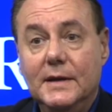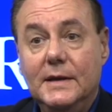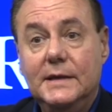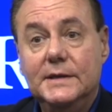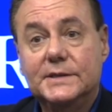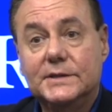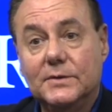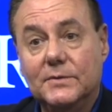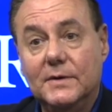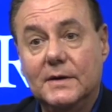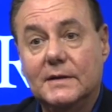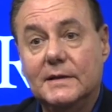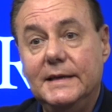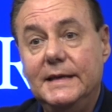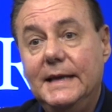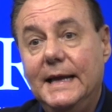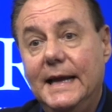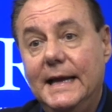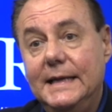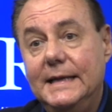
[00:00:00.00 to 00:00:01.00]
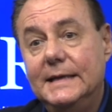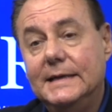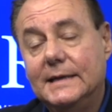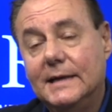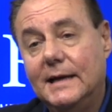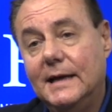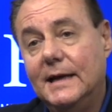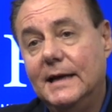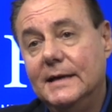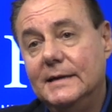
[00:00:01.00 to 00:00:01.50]
Historically, any
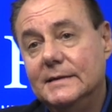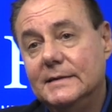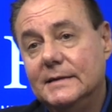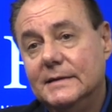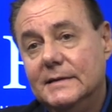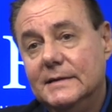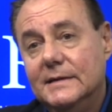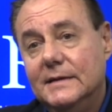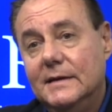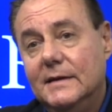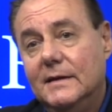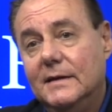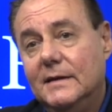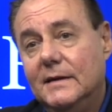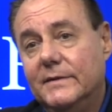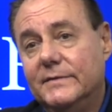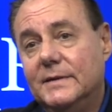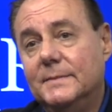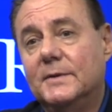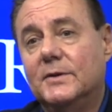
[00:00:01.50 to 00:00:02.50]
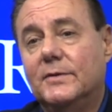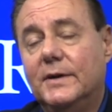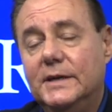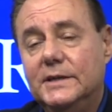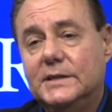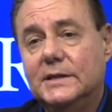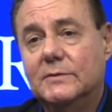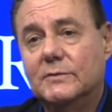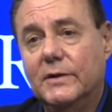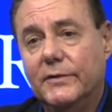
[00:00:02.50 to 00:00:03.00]
kind of
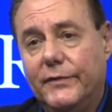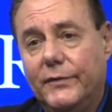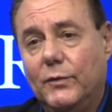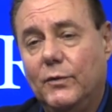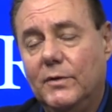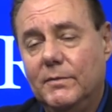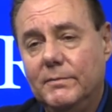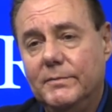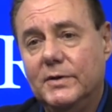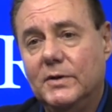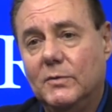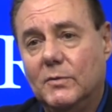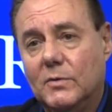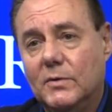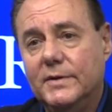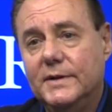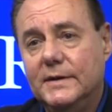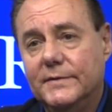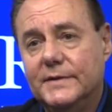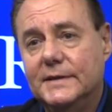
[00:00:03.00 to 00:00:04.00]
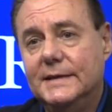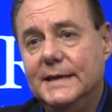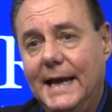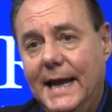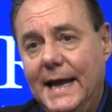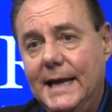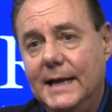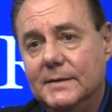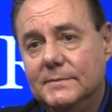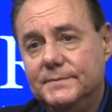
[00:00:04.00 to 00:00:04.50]
immigration reform bill worthy of the
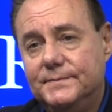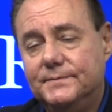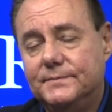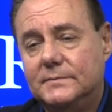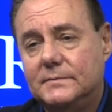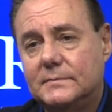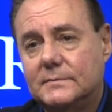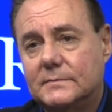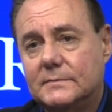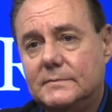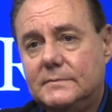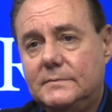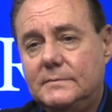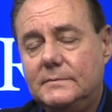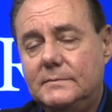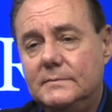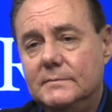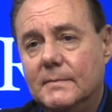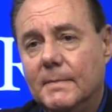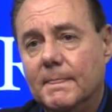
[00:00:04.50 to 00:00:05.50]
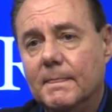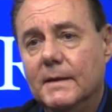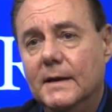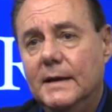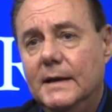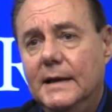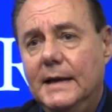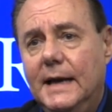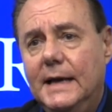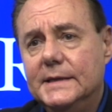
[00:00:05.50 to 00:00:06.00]
name
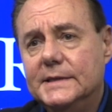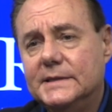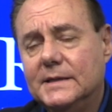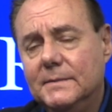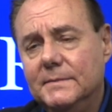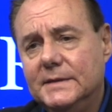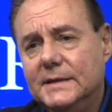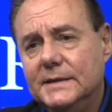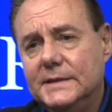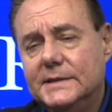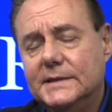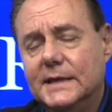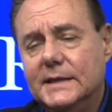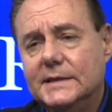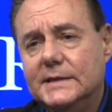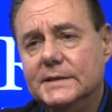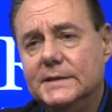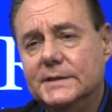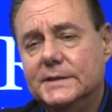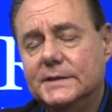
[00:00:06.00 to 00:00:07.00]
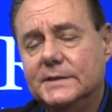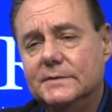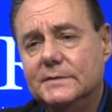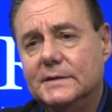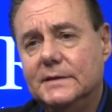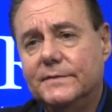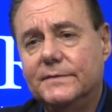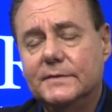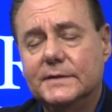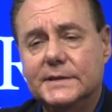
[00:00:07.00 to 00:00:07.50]
has some concessions to
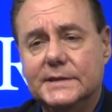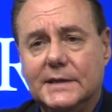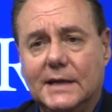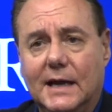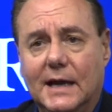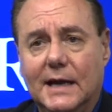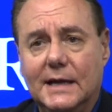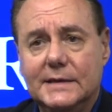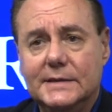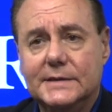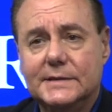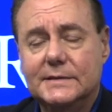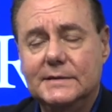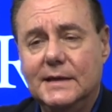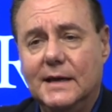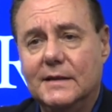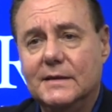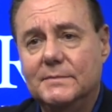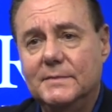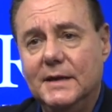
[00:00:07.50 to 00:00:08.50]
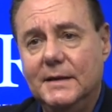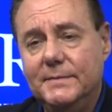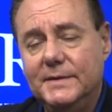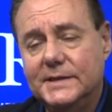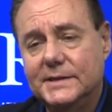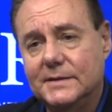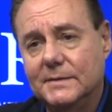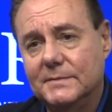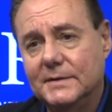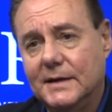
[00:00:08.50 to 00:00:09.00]
different sides. Now there may be
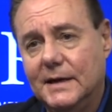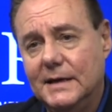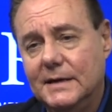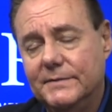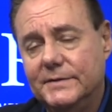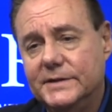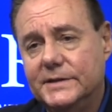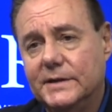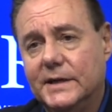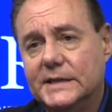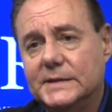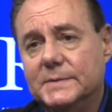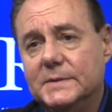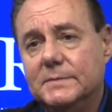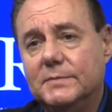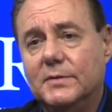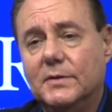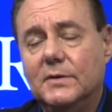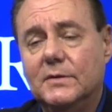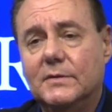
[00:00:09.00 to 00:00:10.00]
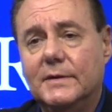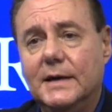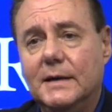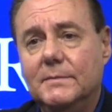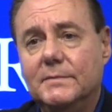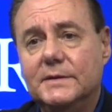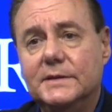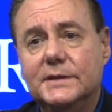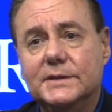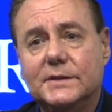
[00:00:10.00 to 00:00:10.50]
some kind of adjustment
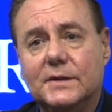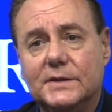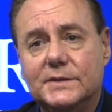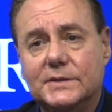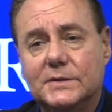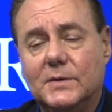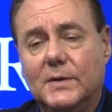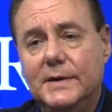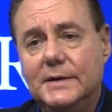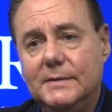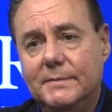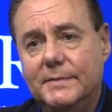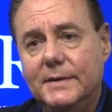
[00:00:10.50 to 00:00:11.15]
program, but there's also going to